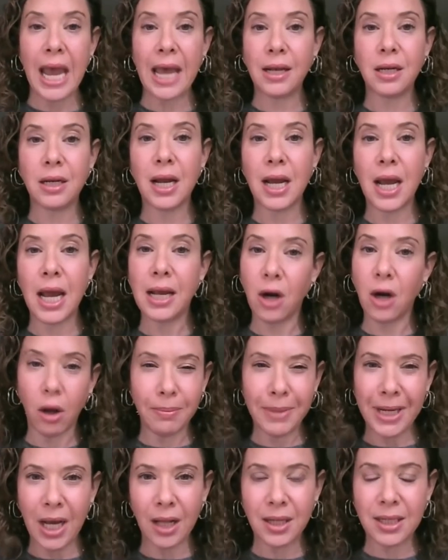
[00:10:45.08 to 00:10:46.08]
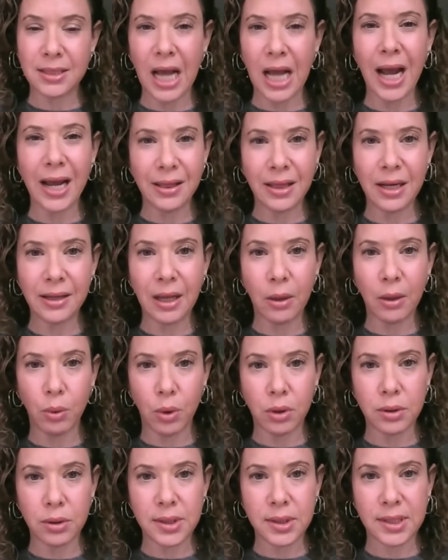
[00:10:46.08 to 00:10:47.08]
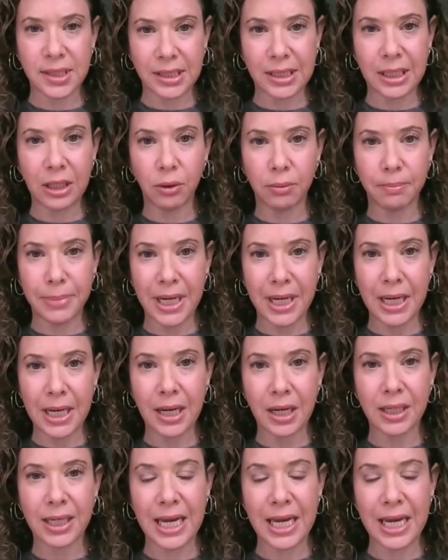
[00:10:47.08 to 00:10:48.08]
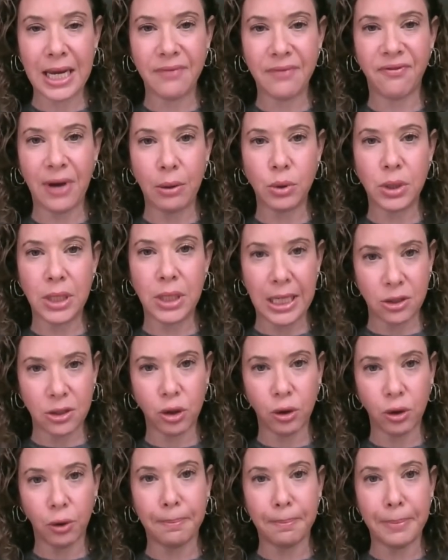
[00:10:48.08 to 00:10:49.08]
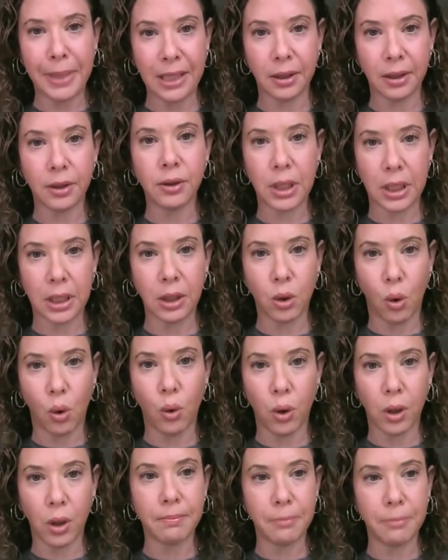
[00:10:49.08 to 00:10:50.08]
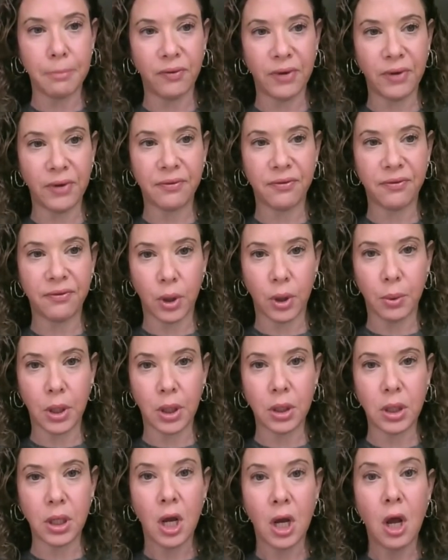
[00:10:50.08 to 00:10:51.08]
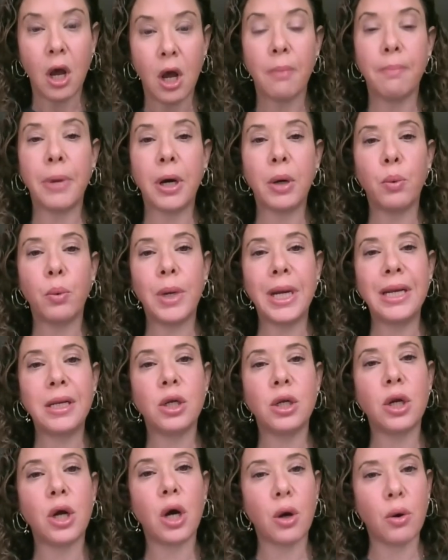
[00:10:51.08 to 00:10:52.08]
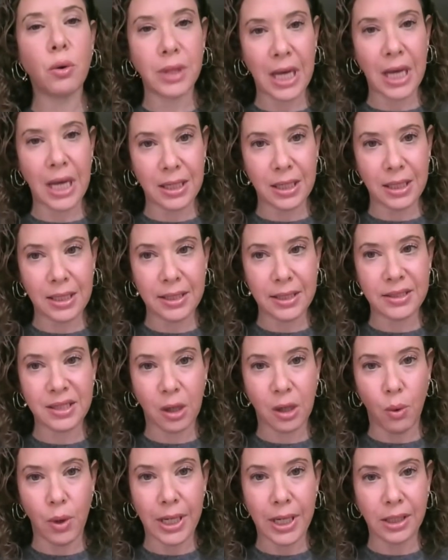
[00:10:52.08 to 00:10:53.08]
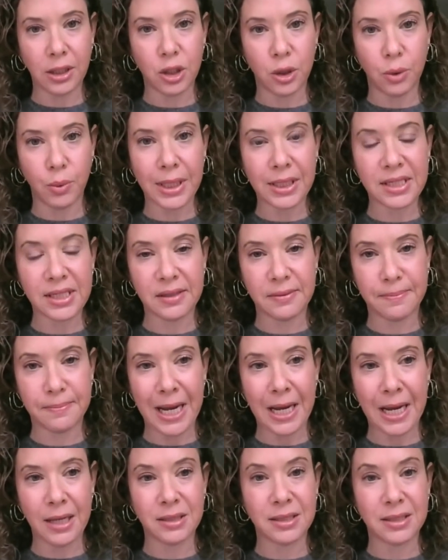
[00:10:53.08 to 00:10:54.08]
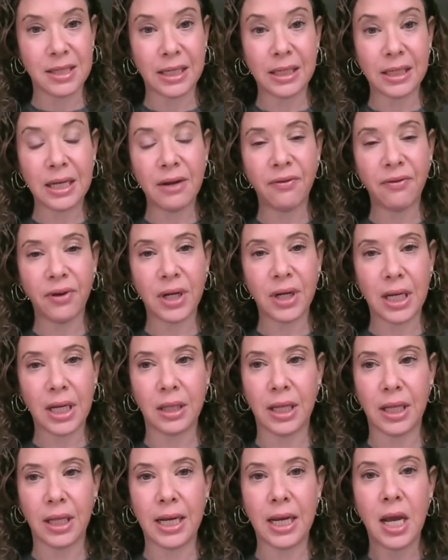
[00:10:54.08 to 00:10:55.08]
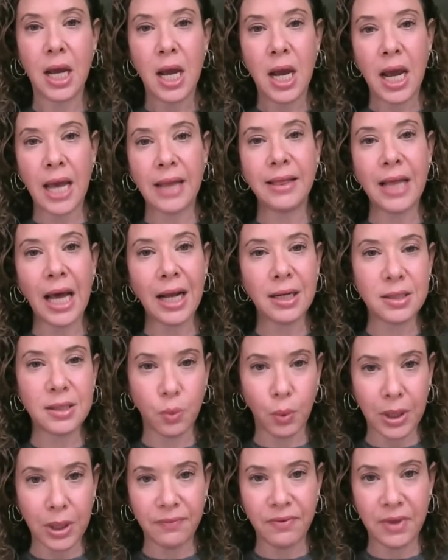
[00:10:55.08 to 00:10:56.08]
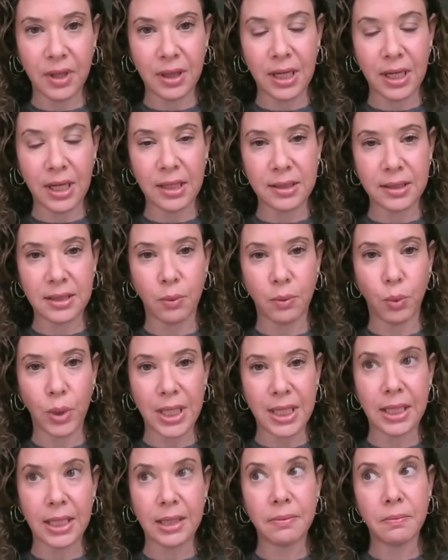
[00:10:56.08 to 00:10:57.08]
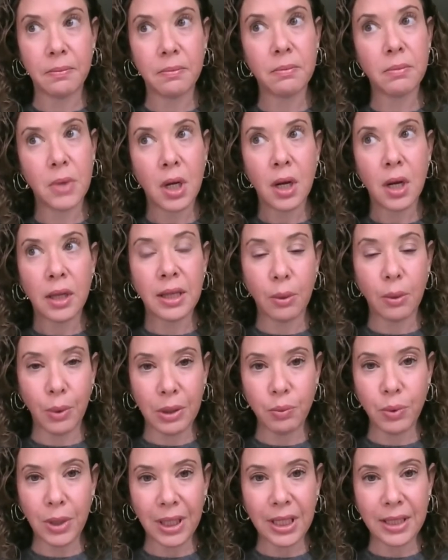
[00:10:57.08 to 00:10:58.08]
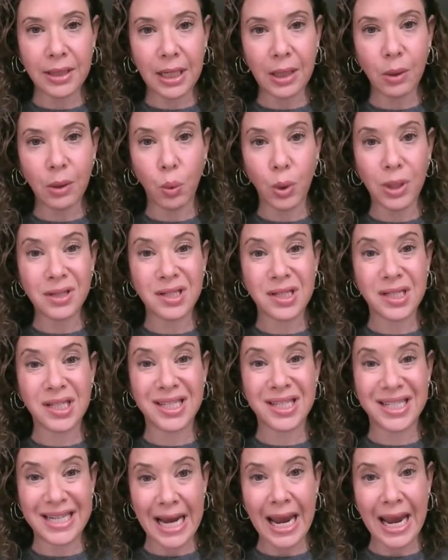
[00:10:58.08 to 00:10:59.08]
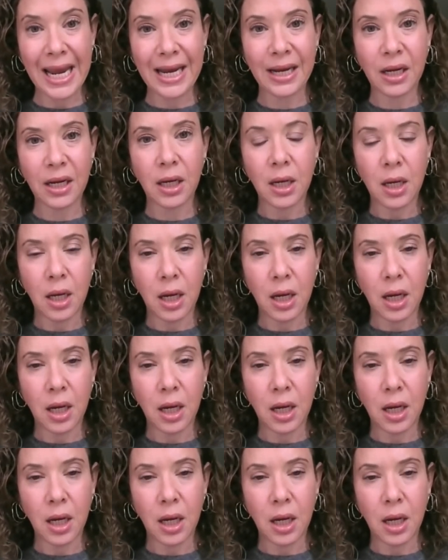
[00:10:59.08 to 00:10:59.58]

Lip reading: And I'll be honest, I think that will still be a key foundational pillar and core moving forward, but we know that it is going to expand significantly. And that is one of the things that we really think will stay